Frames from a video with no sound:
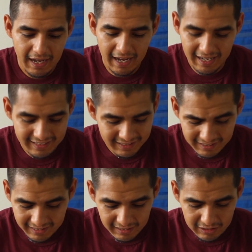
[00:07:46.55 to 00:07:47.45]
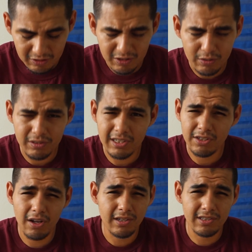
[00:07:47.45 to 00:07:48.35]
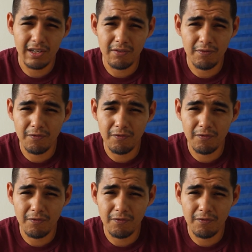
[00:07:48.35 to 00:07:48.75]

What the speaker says: and dude, those things cost like